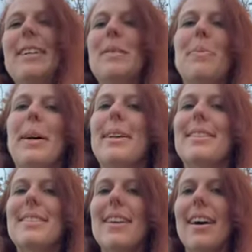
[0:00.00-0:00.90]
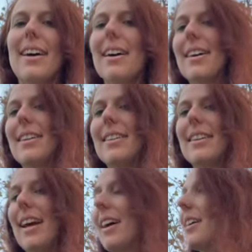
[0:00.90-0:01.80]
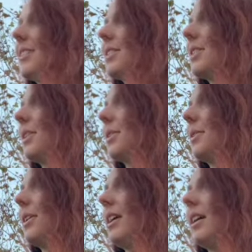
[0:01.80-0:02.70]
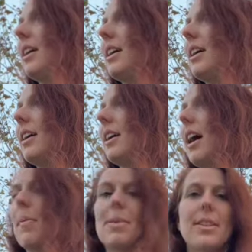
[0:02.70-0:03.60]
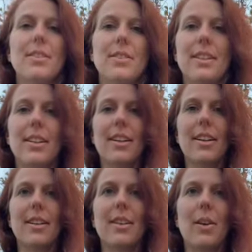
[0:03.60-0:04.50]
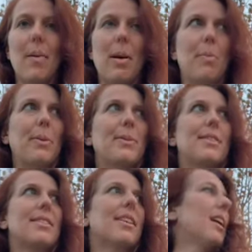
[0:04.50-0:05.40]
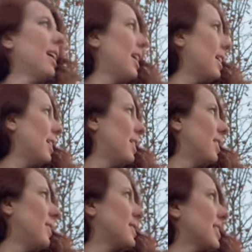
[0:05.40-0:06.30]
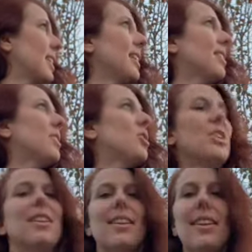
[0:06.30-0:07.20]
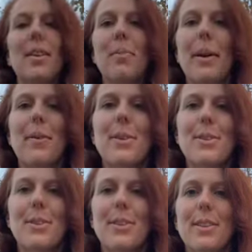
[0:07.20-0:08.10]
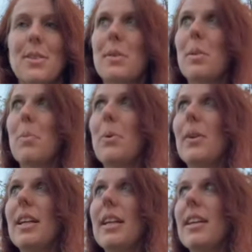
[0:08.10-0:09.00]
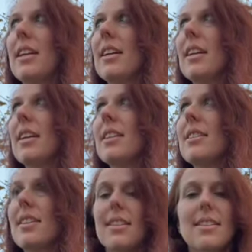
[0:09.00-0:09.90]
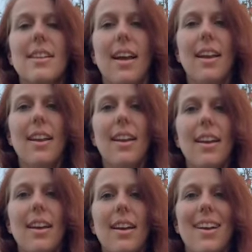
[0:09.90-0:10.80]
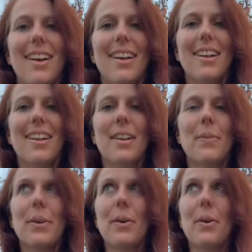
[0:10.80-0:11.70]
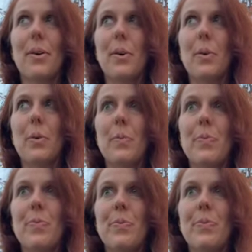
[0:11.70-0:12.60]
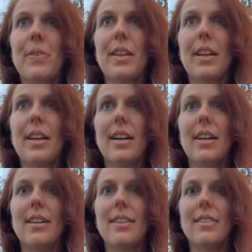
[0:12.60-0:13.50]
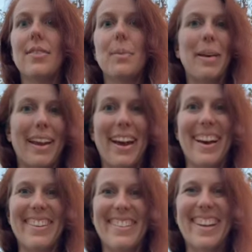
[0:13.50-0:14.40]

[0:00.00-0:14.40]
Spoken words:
But yeah, so apple cider vinegar, crab apples. It's gonna get a little chilly, but I'm gonna show you this really pretty sunset, and then I'm gonna go home and feed my cat.